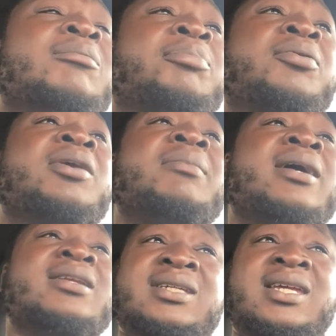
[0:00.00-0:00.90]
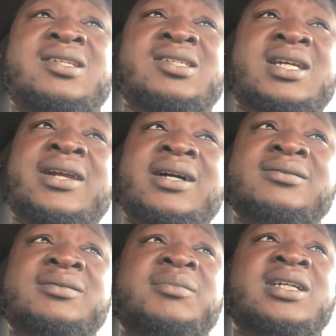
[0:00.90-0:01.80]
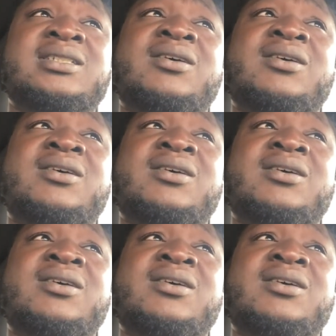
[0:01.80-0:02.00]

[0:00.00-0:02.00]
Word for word: premeditated shout out because